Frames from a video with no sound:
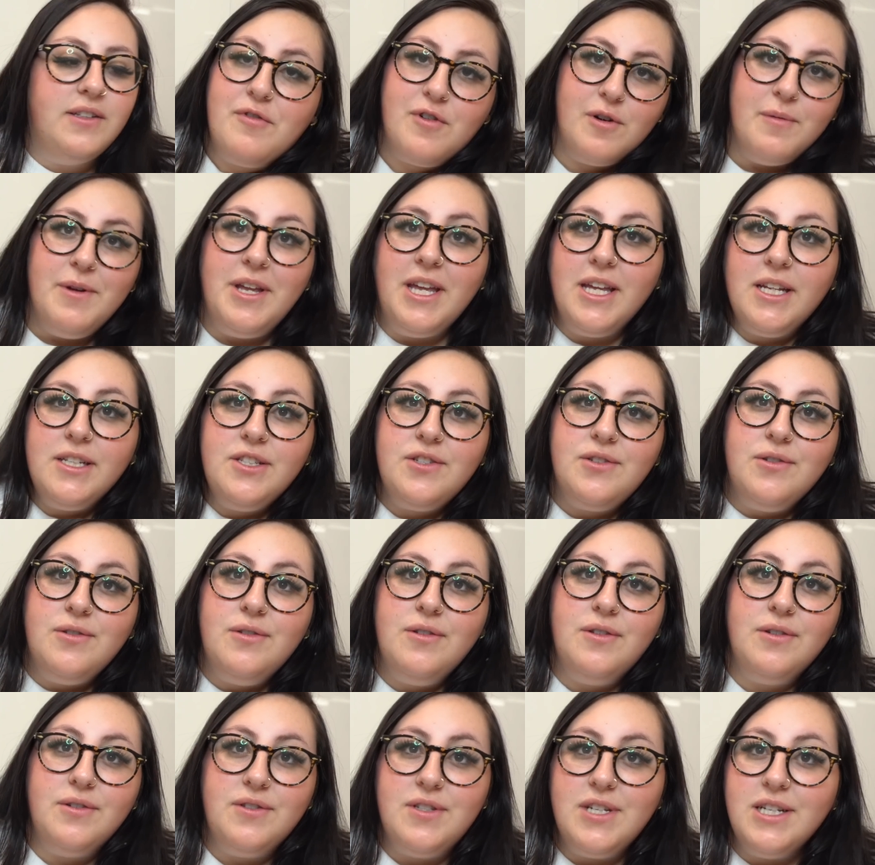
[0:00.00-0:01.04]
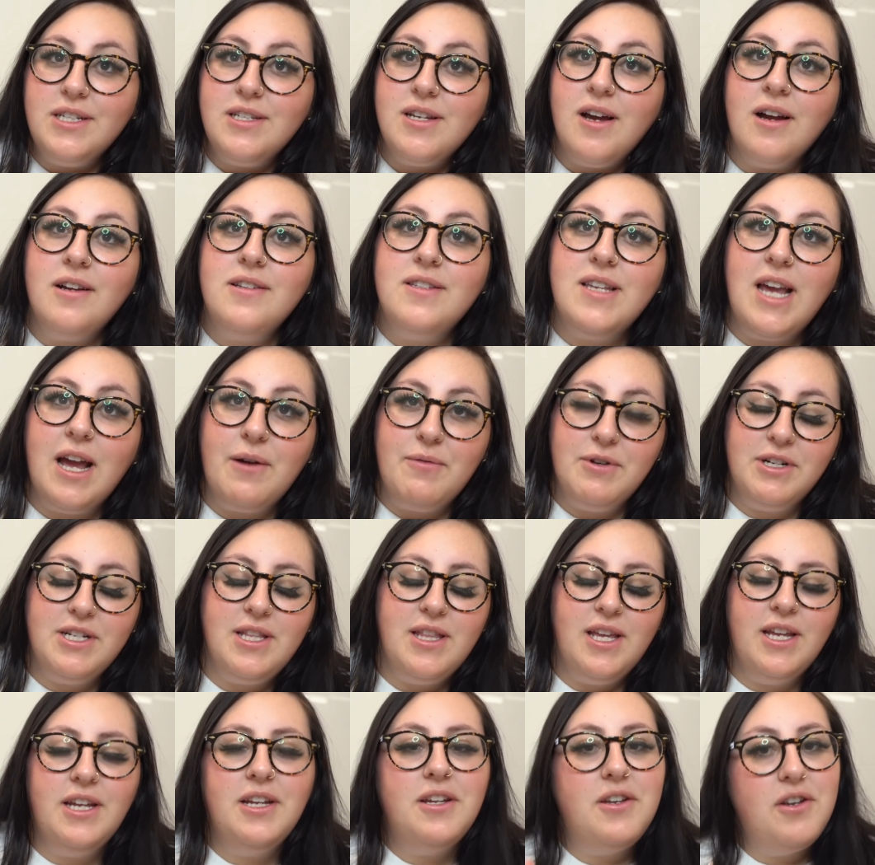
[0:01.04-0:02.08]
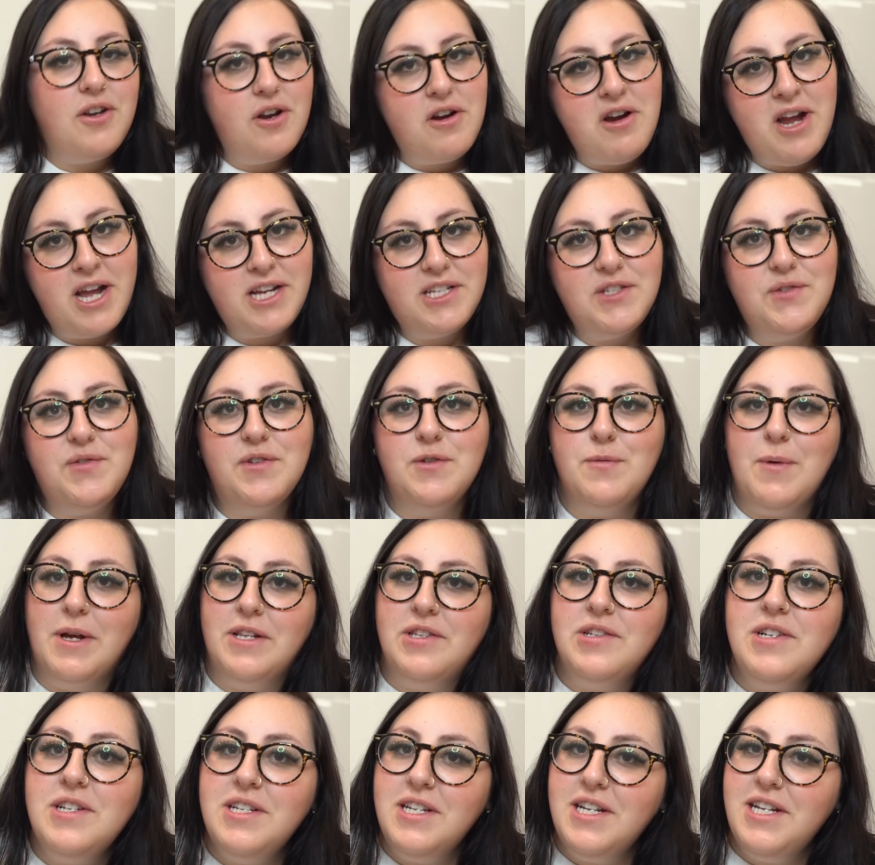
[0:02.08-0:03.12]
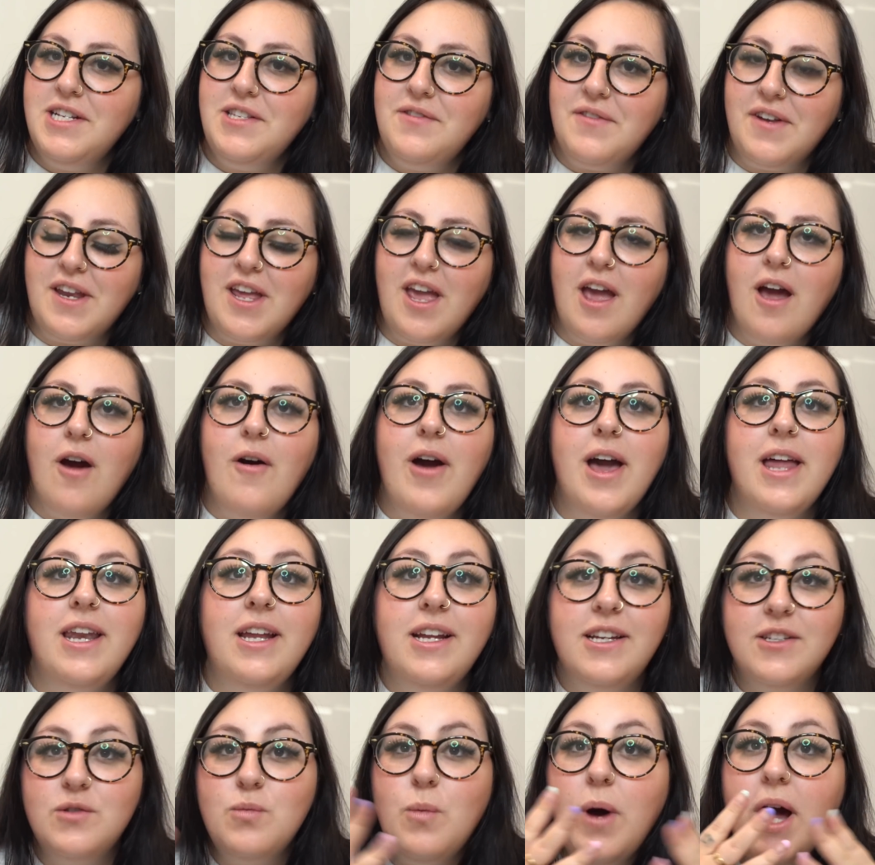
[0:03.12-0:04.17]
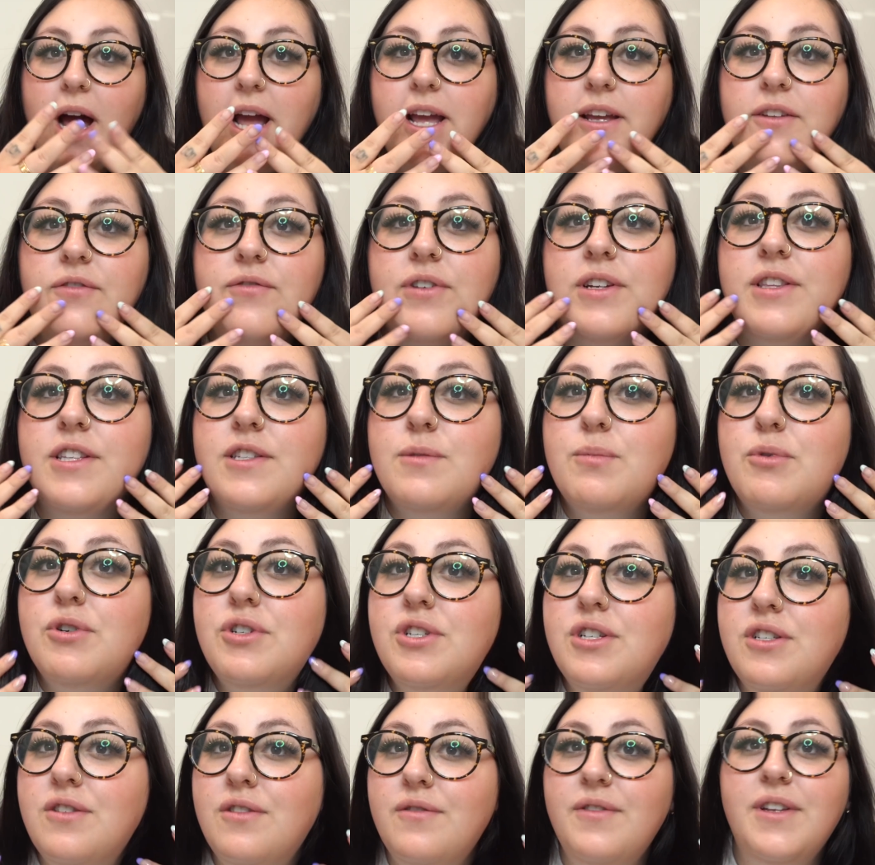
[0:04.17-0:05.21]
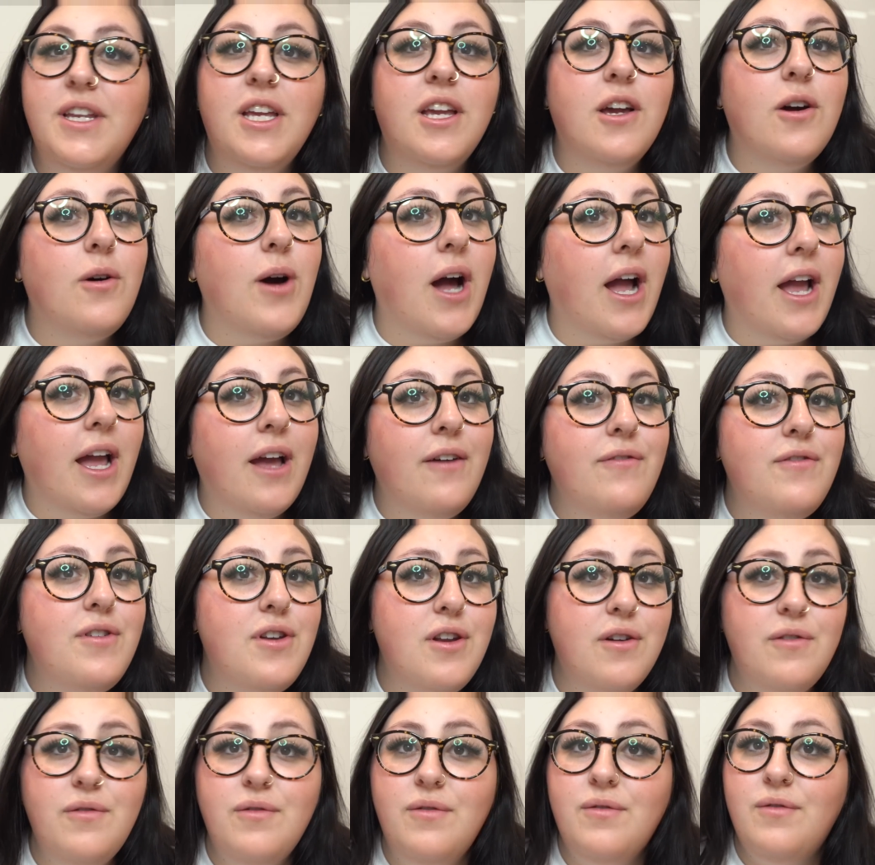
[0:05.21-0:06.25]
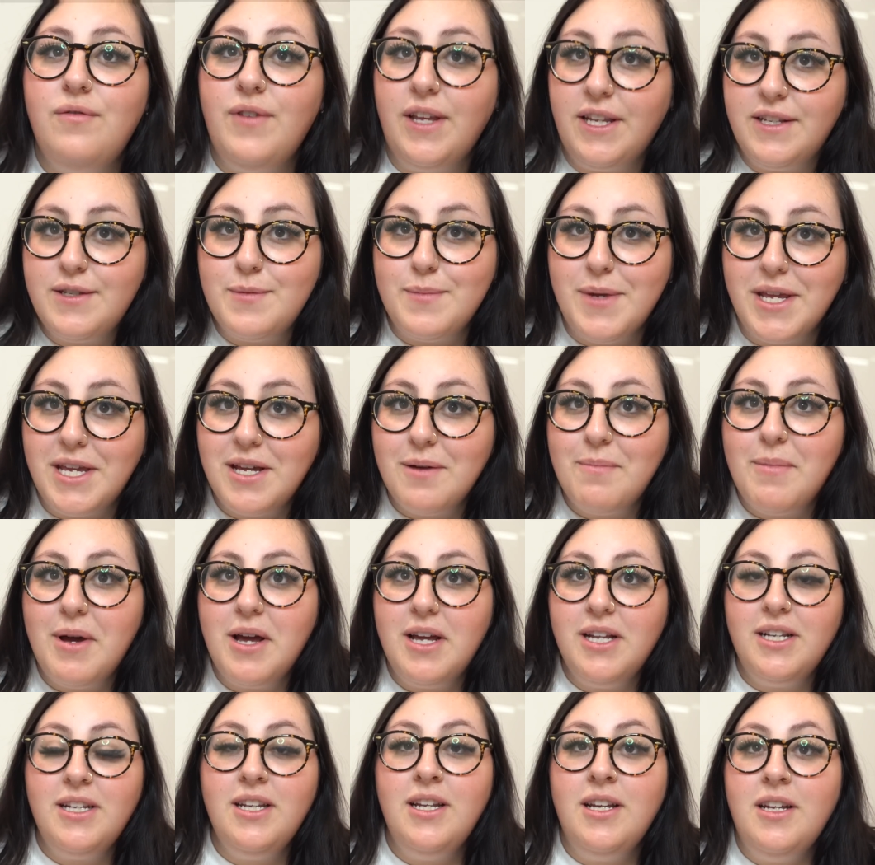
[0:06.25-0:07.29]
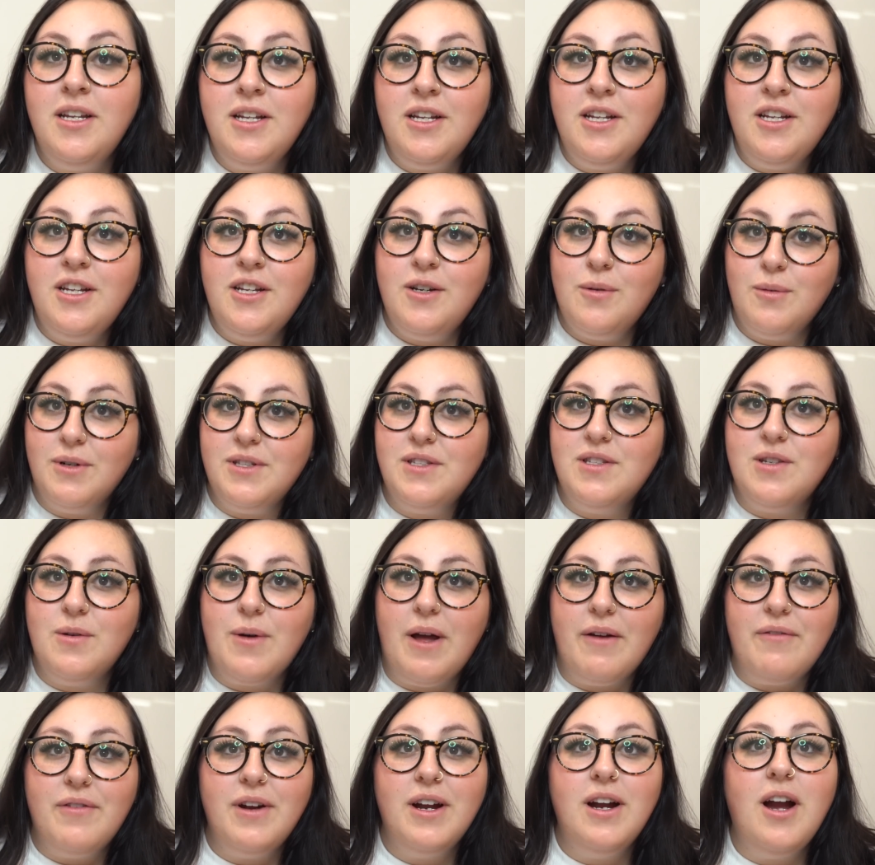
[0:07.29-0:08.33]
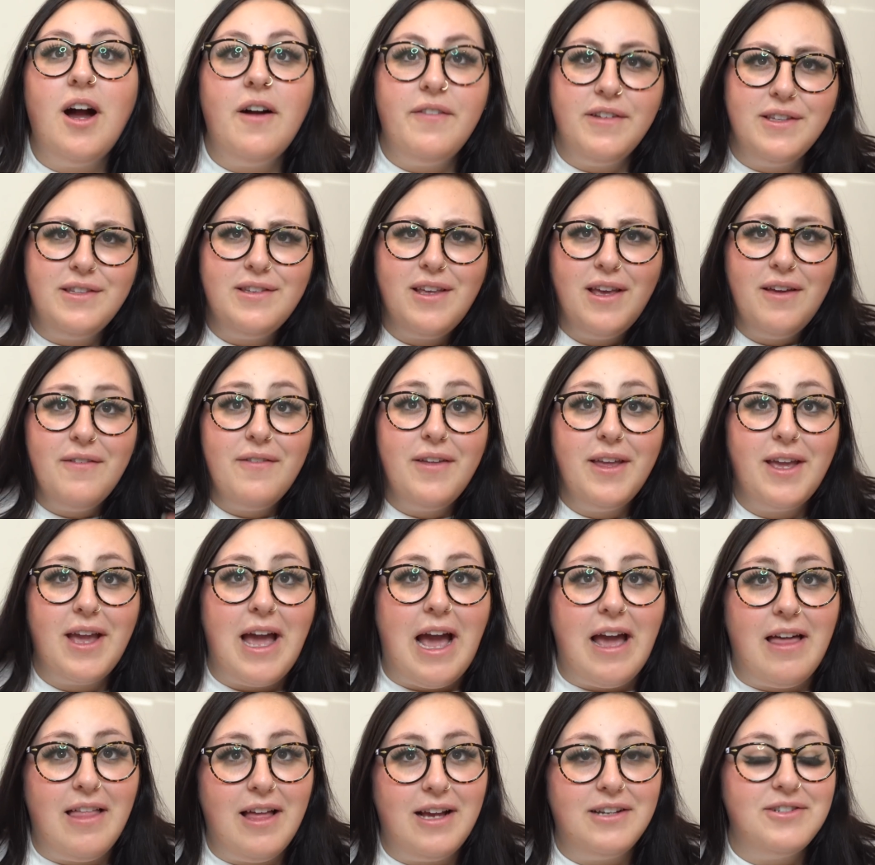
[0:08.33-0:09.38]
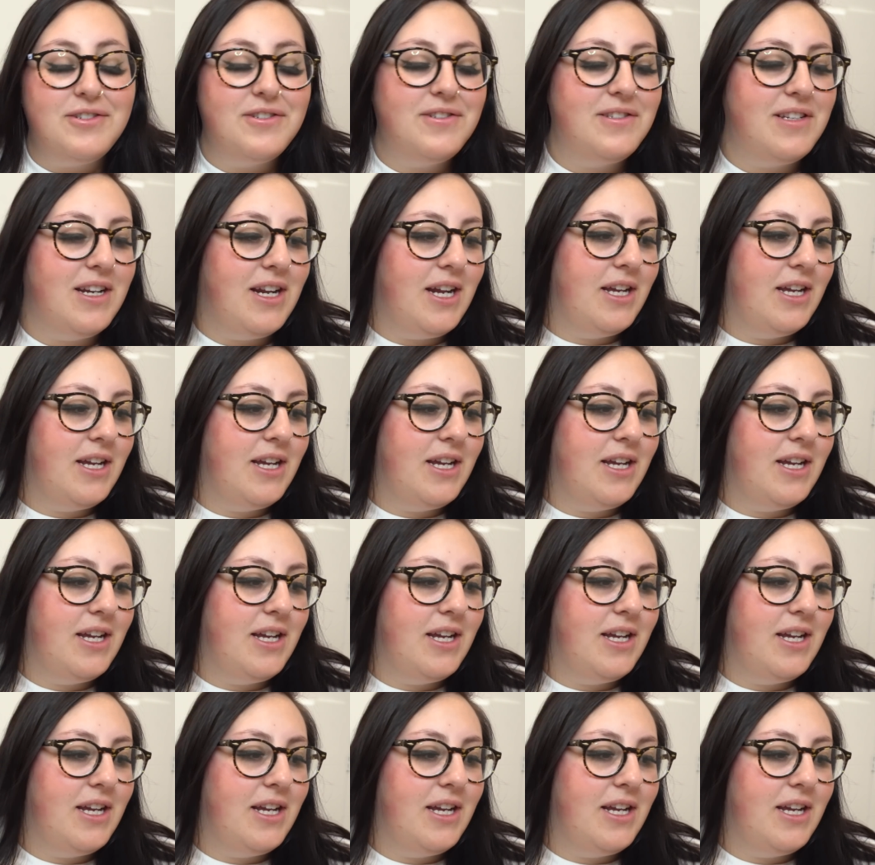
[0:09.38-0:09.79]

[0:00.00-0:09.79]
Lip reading: Before we get into those TikToks, I wanted to thank Nurix for sponsoring today's video, and it is why, for this portion of the video, I have no face makeup on whatsoever. Obviously, I have, like, eyelashes and